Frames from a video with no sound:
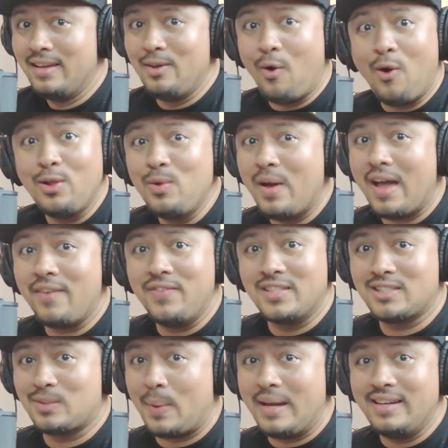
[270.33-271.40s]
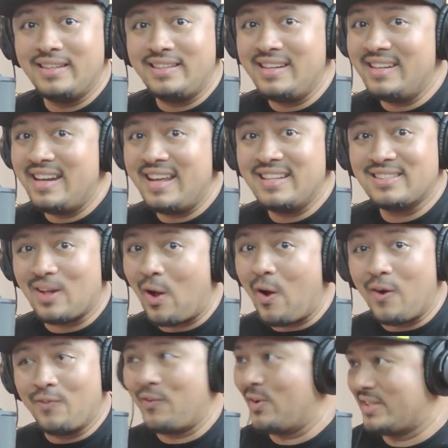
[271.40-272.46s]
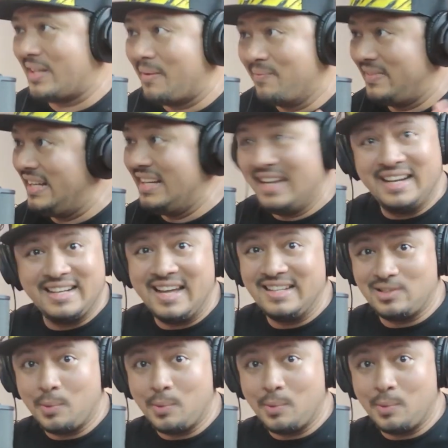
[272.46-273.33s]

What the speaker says: All you have is 20 days off or something like that.